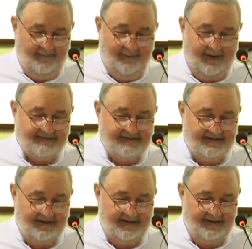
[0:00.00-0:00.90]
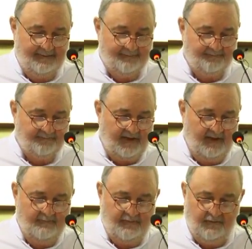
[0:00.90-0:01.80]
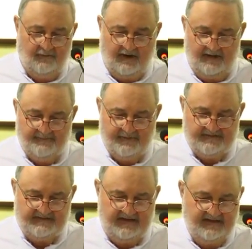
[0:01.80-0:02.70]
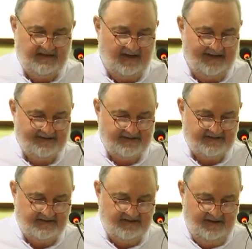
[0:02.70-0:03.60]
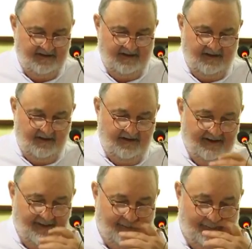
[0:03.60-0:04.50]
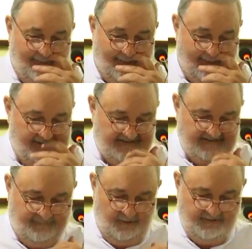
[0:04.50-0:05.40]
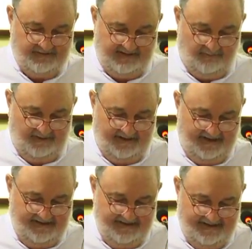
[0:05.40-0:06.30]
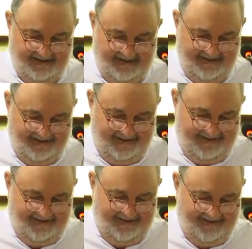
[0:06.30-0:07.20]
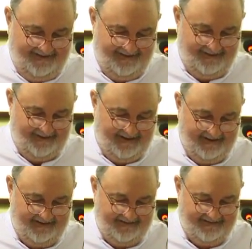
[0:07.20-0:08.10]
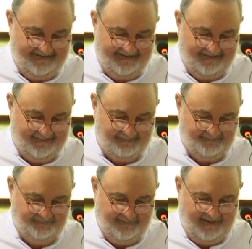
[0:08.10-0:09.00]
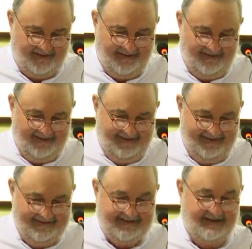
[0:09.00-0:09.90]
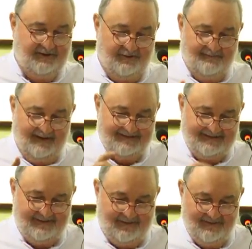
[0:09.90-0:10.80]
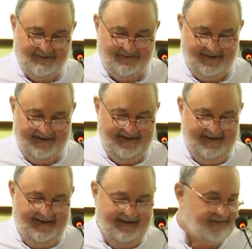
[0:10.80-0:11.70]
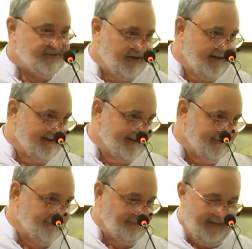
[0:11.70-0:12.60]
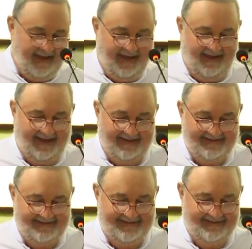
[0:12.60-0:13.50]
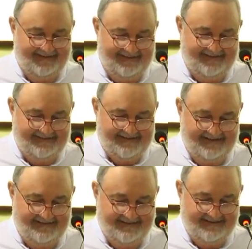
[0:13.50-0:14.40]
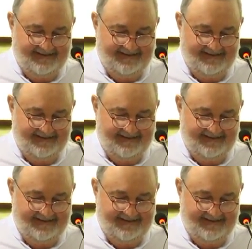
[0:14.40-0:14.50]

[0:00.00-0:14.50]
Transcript: But before I proceed, I just spoke to someone in India, and he said, "You must quote me at Shaker." And he said,